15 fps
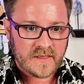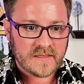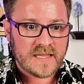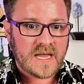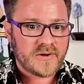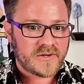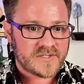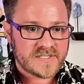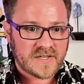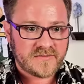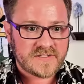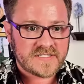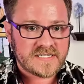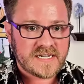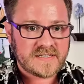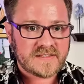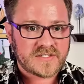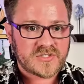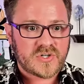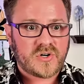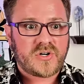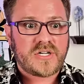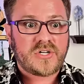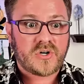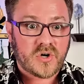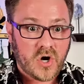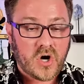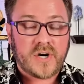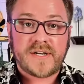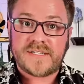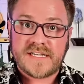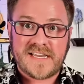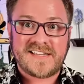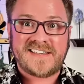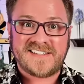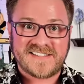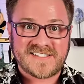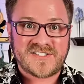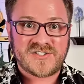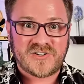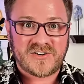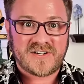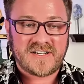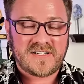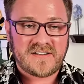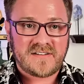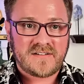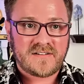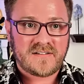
Allow yourself to take this journey. You're already taking this journey.